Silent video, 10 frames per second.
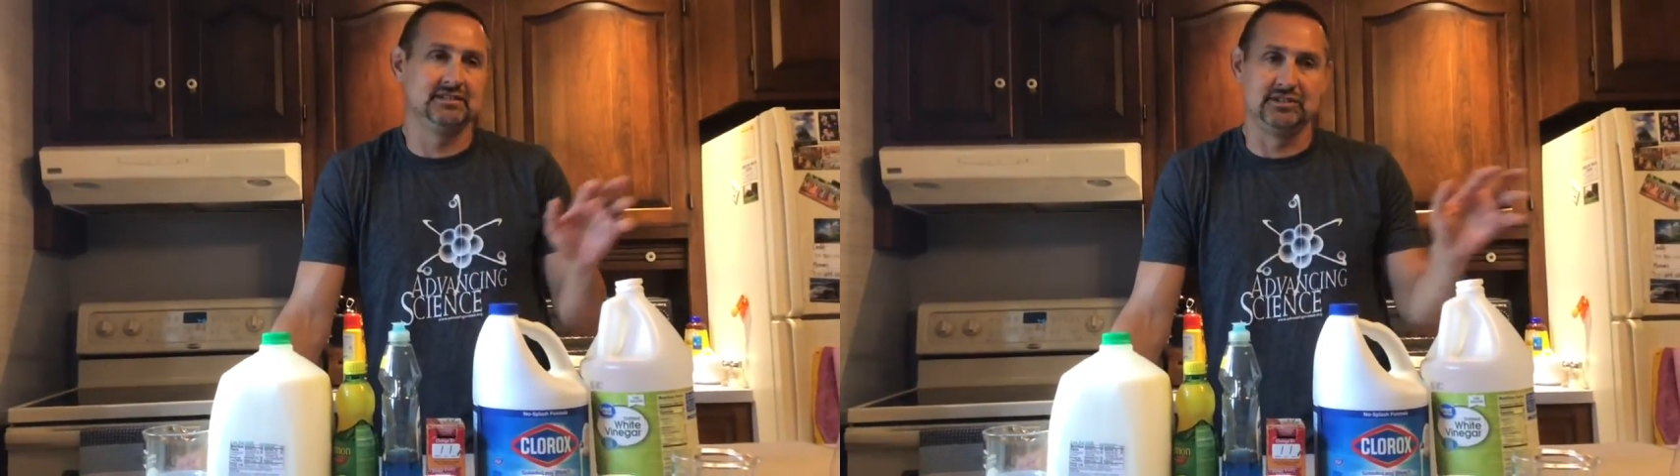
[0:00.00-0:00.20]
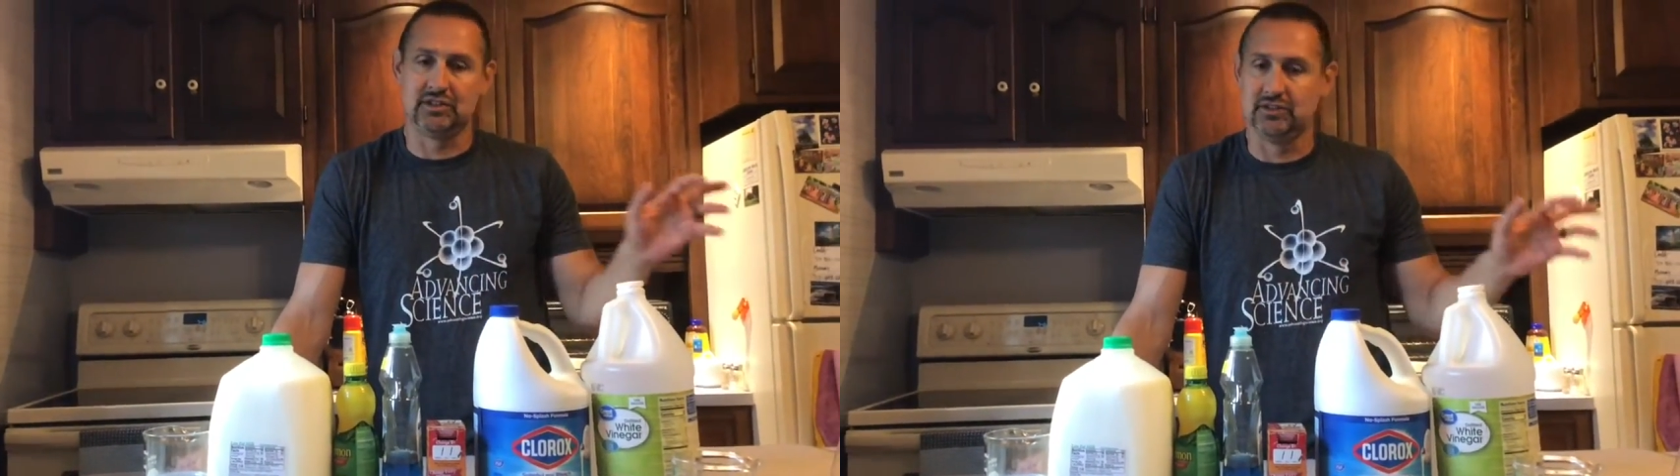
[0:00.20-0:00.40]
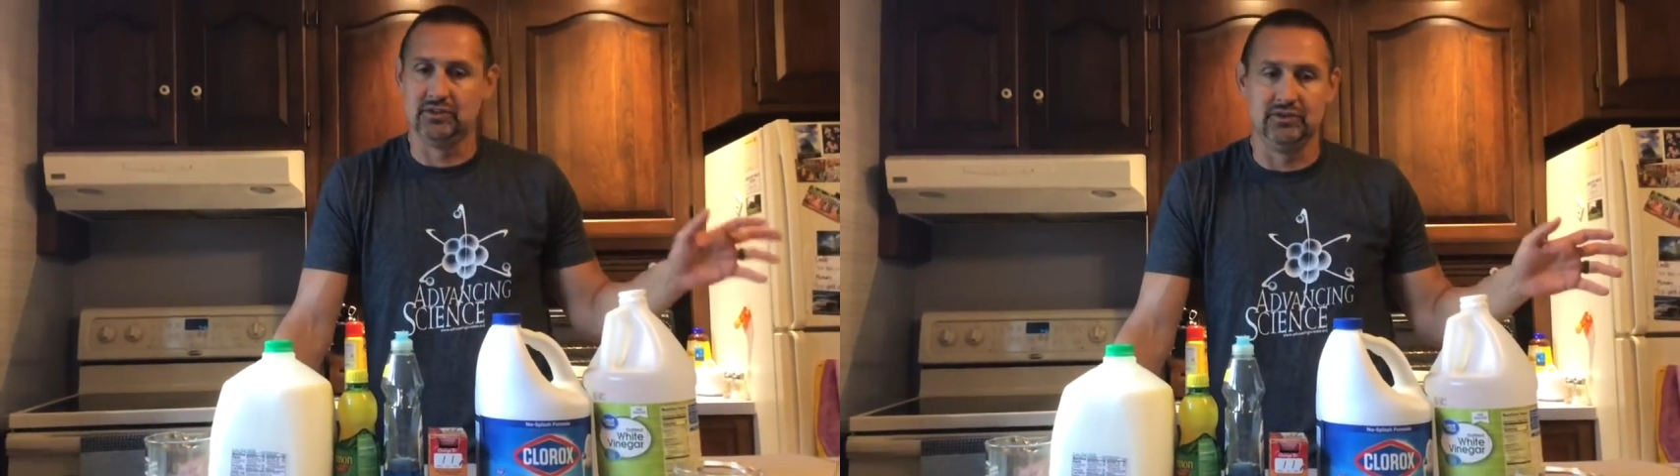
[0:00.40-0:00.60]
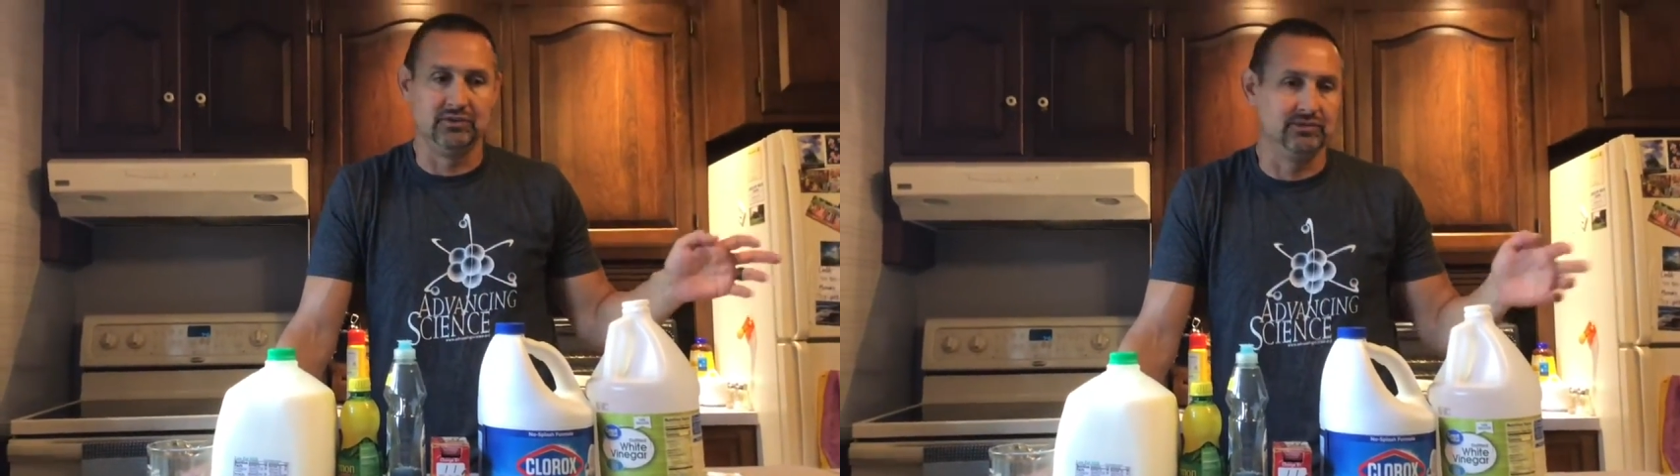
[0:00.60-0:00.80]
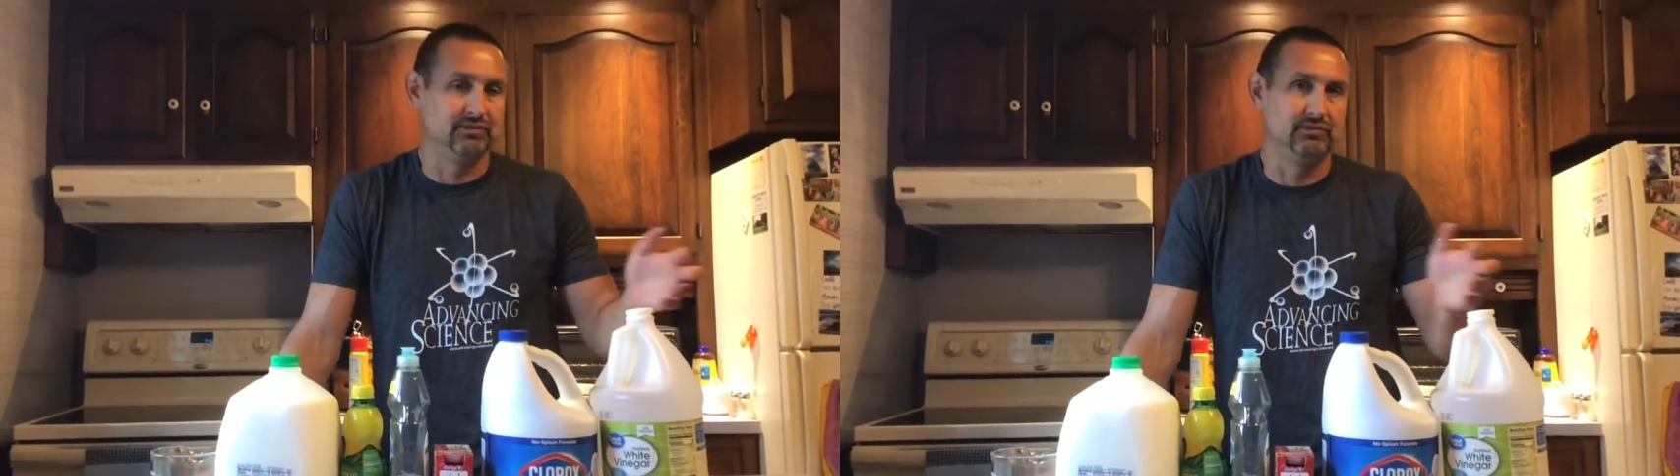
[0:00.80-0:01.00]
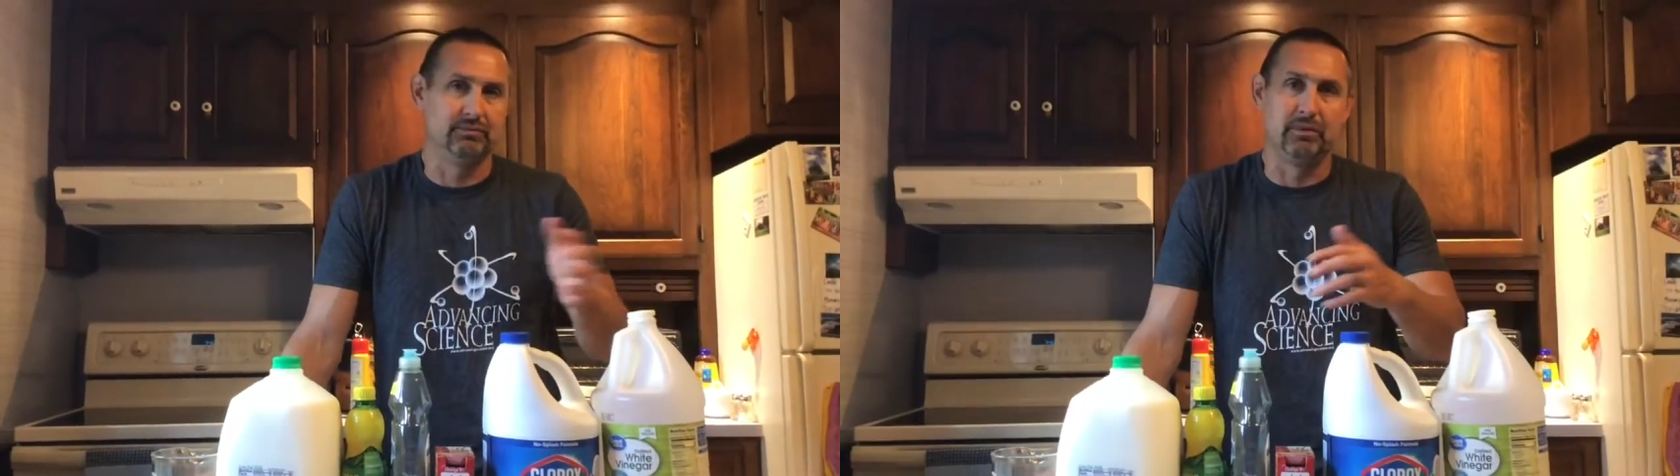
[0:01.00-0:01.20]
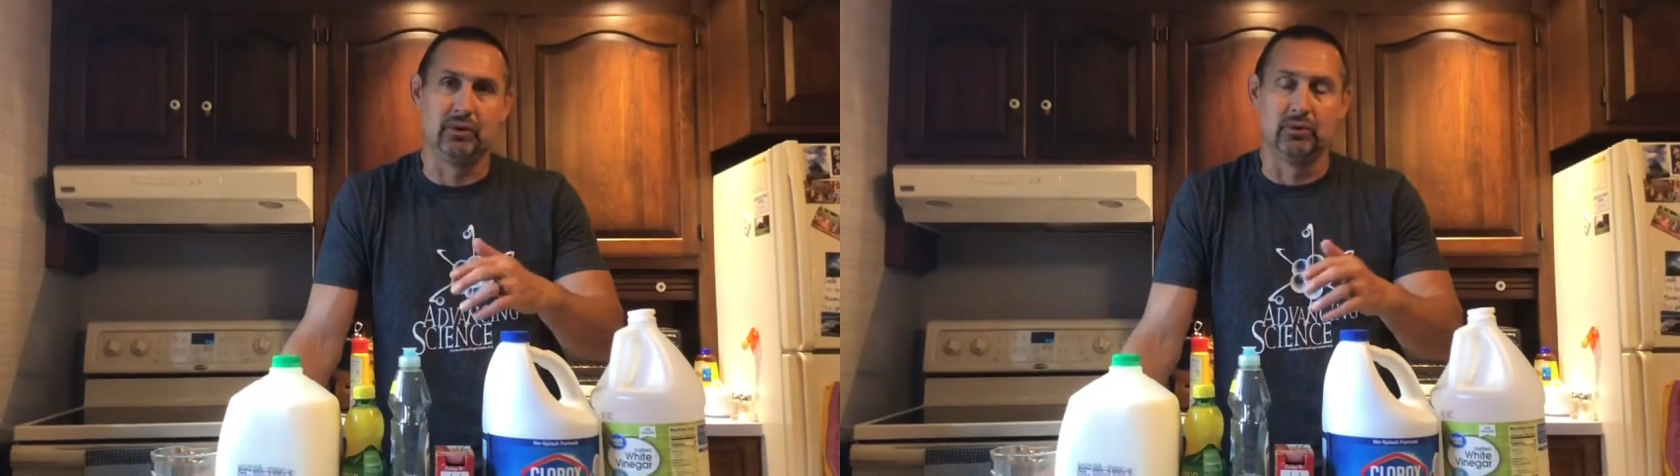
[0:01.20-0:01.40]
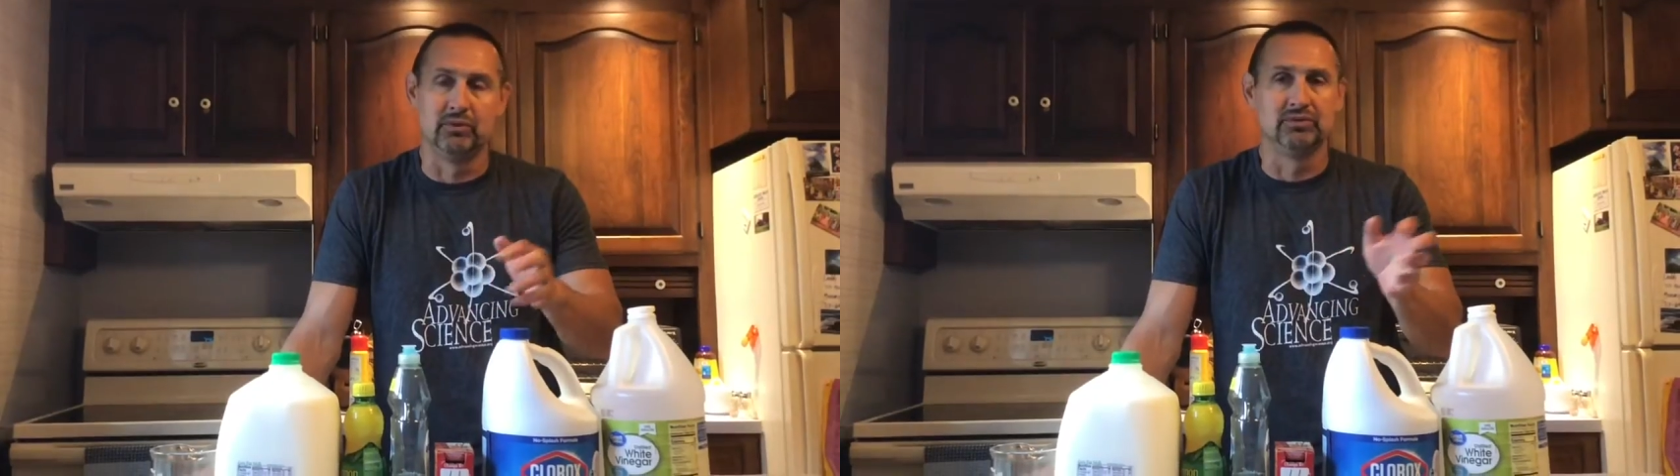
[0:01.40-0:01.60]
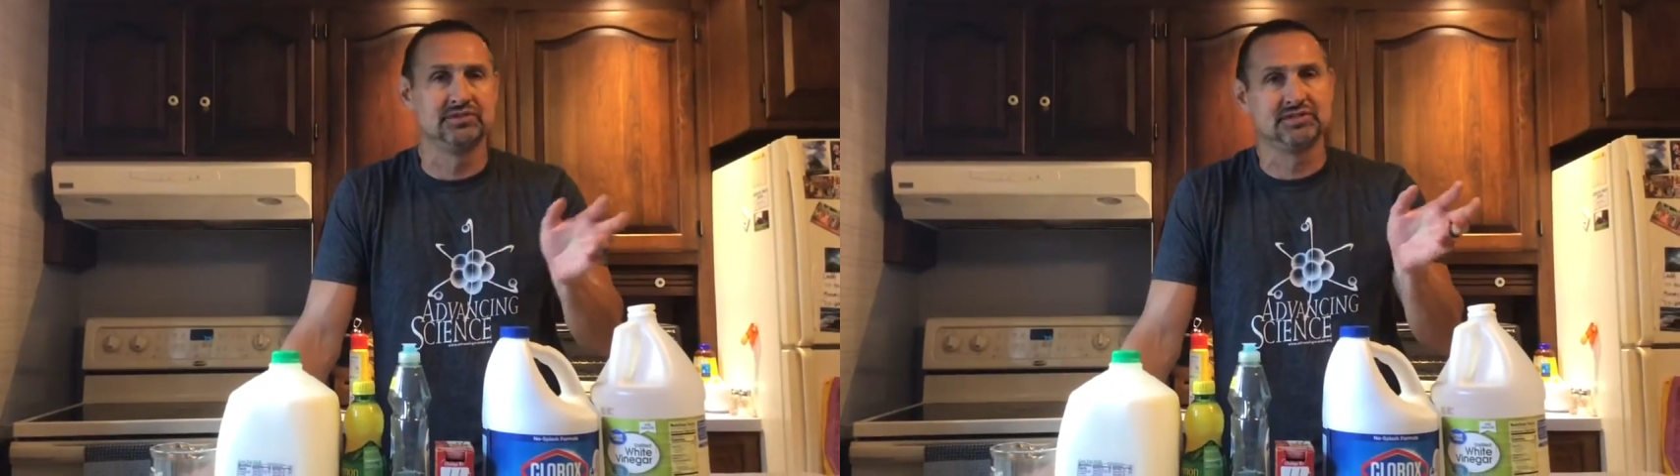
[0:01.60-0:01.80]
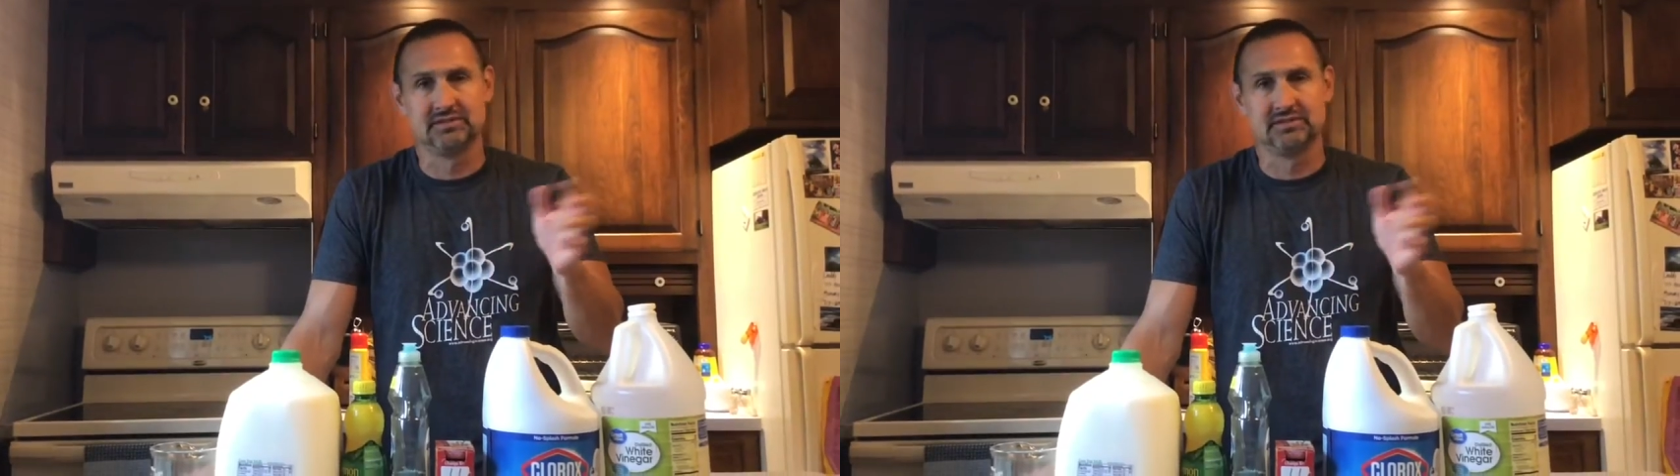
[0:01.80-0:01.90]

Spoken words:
you could use bowls,